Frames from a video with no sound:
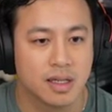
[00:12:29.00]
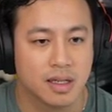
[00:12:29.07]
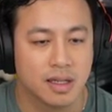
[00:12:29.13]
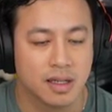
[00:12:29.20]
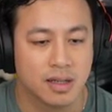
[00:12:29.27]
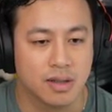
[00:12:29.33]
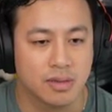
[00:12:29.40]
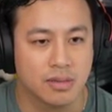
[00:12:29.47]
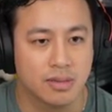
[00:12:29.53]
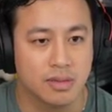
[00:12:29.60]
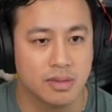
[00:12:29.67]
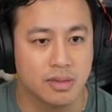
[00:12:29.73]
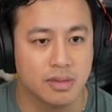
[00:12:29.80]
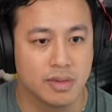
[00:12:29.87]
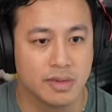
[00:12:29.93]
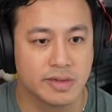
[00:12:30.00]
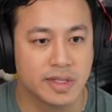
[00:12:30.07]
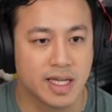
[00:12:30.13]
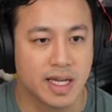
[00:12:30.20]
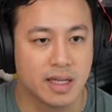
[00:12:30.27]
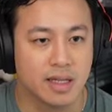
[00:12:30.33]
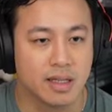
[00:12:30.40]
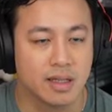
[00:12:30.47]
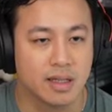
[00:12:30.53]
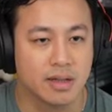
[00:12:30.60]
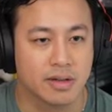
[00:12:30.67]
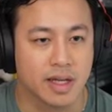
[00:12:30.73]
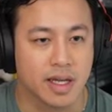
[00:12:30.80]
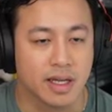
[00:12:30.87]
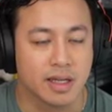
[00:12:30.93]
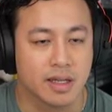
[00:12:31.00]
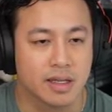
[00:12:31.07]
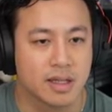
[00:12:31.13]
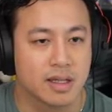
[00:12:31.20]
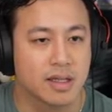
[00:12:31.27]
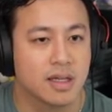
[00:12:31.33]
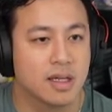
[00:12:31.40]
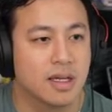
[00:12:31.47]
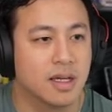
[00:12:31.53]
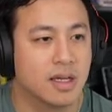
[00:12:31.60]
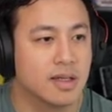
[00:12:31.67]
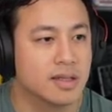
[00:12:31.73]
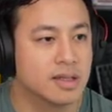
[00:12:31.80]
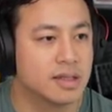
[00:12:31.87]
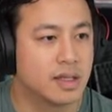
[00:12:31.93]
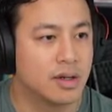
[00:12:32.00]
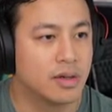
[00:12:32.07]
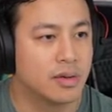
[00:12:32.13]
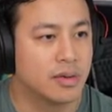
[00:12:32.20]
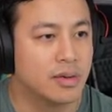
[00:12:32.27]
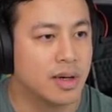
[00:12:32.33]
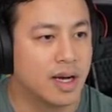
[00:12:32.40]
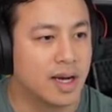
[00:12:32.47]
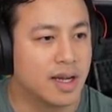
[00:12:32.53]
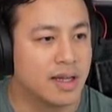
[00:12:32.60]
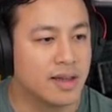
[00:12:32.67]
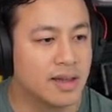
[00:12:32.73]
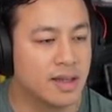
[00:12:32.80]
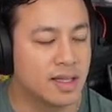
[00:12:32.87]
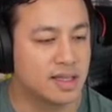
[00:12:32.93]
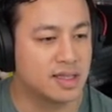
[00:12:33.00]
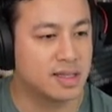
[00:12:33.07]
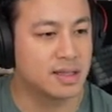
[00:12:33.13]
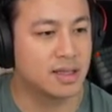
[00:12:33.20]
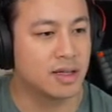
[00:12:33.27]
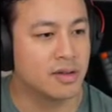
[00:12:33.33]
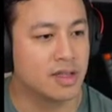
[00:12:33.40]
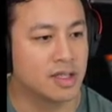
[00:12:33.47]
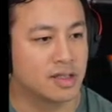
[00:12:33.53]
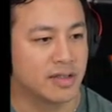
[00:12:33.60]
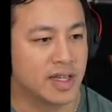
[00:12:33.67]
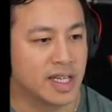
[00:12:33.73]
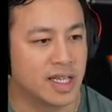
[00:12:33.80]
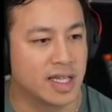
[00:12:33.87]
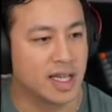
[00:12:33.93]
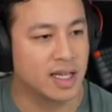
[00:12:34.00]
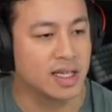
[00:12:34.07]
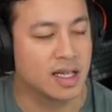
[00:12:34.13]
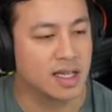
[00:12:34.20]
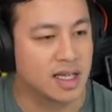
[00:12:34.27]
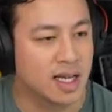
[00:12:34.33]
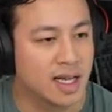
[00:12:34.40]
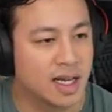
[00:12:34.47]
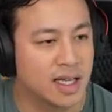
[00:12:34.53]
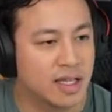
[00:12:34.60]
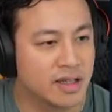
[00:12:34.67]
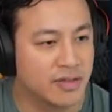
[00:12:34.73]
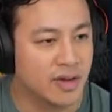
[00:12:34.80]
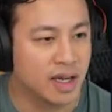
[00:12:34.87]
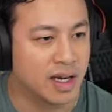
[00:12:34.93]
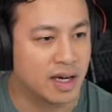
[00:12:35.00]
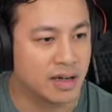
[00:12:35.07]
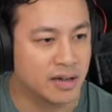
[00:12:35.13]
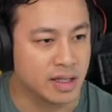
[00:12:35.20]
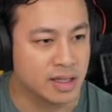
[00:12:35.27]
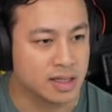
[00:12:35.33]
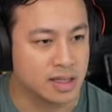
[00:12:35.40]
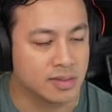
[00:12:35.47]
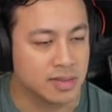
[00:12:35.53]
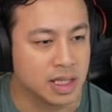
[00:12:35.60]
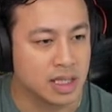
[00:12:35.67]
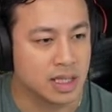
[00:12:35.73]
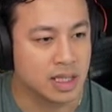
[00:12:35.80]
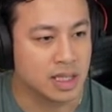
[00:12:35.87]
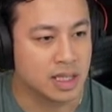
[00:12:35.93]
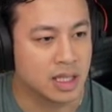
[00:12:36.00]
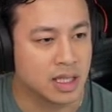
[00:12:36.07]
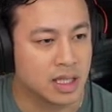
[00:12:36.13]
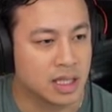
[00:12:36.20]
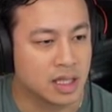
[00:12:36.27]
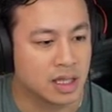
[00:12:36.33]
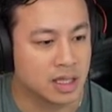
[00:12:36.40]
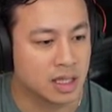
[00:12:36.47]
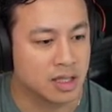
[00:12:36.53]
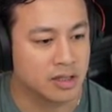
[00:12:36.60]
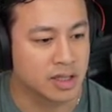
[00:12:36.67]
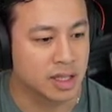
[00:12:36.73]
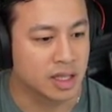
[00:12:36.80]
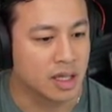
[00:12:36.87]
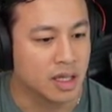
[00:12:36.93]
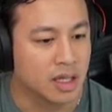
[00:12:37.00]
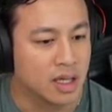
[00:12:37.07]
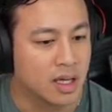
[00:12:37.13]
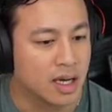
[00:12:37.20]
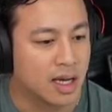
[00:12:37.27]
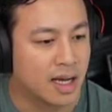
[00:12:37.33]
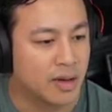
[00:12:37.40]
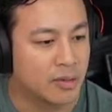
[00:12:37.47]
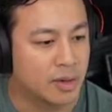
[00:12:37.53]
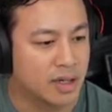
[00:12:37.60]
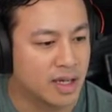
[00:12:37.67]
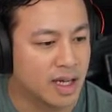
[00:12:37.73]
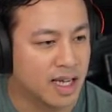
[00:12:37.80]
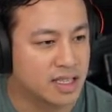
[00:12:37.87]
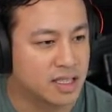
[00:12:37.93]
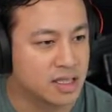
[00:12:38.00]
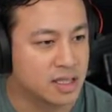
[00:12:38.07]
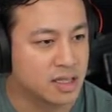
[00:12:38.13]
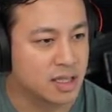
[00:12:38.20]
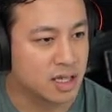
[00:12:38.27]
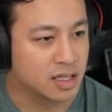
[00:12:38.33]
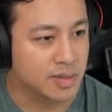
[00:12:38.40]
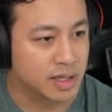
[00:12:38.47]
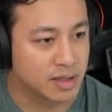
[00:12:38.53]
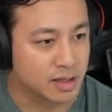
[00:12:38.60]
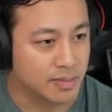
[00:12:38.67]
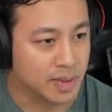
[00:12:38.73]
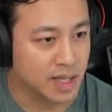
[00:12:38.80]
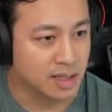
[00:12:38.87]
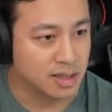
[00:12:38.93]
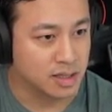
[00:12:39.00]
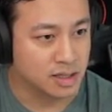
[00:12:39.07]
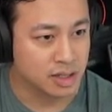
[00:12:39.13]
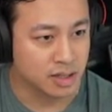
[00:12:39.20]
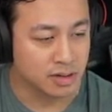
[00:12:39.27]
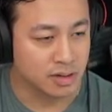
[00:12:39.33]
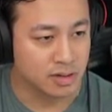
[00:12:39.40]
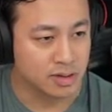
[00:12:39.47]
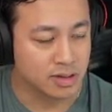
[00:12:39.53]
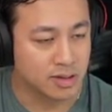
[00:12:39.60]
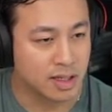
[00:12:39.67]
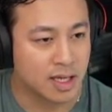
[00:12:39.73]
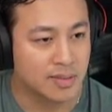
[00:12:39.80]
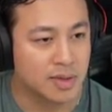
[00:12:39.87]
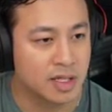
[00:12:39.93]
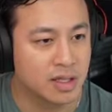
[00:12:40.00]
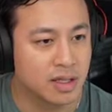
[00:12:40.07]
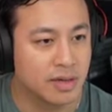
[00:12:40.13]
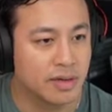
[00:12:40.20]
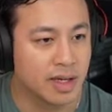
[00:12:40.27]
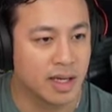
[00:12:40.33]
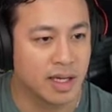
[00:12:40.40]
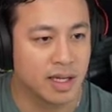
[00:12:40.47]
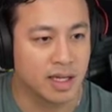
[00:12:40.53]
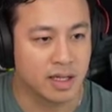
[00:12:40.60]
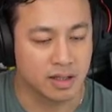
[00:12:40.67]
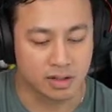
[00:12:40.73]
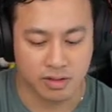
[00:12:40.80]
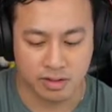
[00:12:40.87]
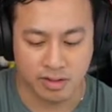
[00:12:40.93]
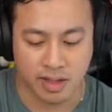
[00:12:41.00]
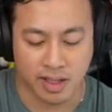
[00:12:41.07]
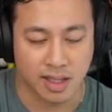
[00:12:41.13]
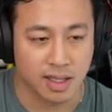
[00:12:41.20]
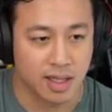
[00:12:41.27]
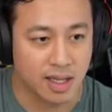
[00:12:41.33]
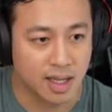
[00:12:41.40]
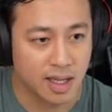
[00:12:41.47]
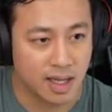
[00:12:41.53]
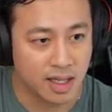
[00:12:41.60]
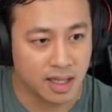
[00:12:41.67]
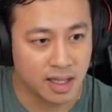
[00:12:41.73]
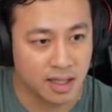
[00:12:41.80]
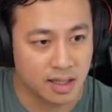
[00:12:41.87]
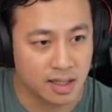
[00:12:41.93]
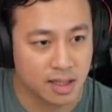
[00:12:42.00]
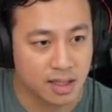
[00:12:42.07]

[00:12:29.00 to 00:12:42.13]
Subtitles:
Oh, what was that? Okay. So this note is already getting a kind of hairy to me, kind of tricky. I want to actually just talk about commands in general. So I'm going to go ahead and create a heading.